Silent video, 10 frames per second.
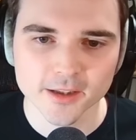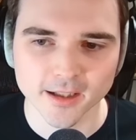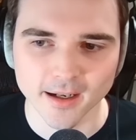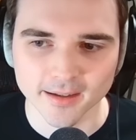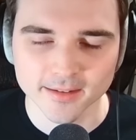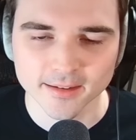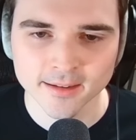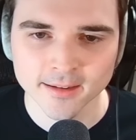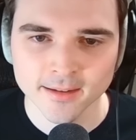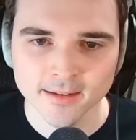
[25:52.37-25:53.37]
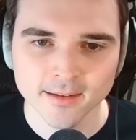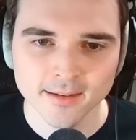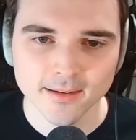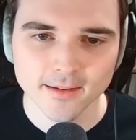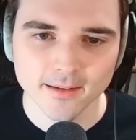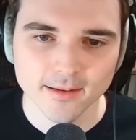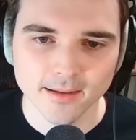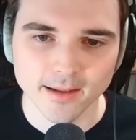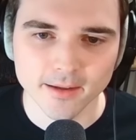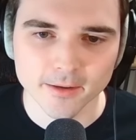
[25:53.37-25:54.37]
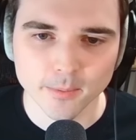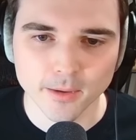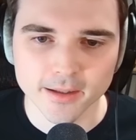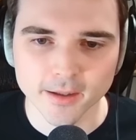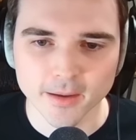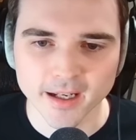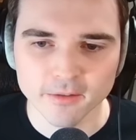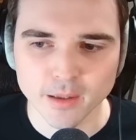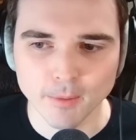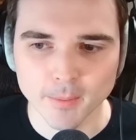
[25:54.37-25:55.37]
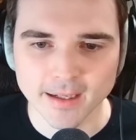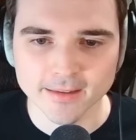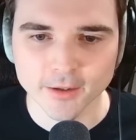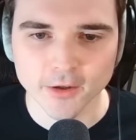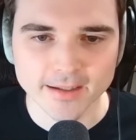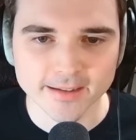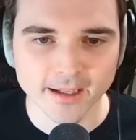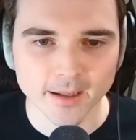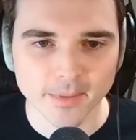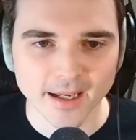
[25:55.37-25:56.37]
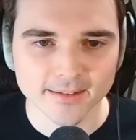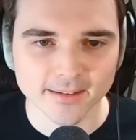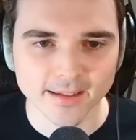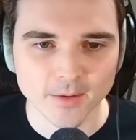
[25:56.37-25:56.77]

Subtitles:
shocks. And you typically don't have people making the crazy comebacks that they